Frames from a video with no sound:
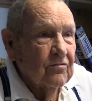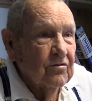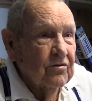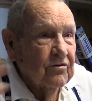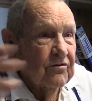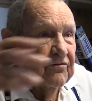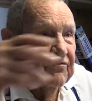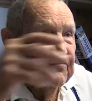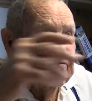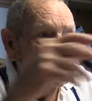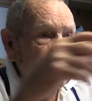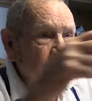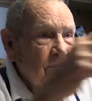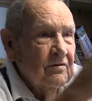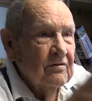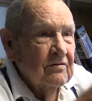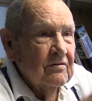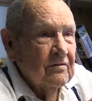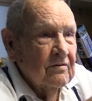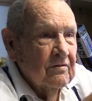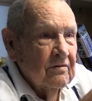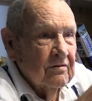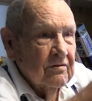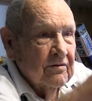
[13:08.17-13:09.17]
with
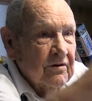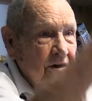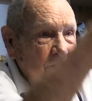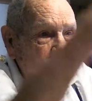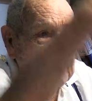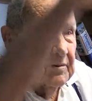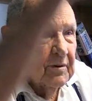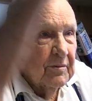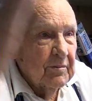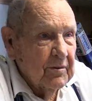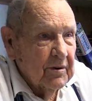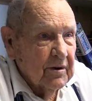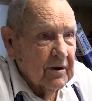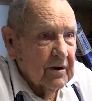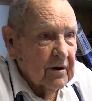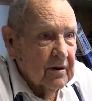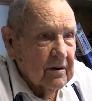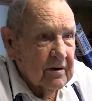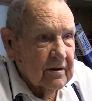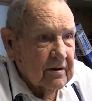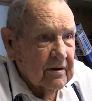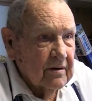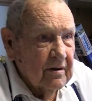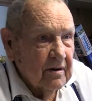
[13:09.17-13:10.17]
a double bed,
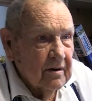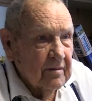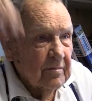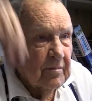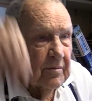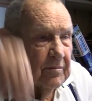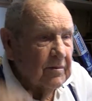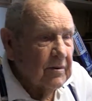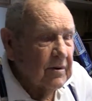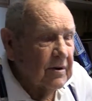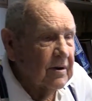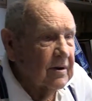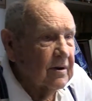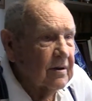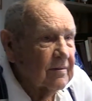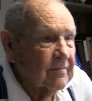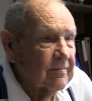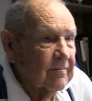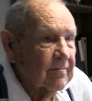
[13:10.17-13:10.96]
double bed.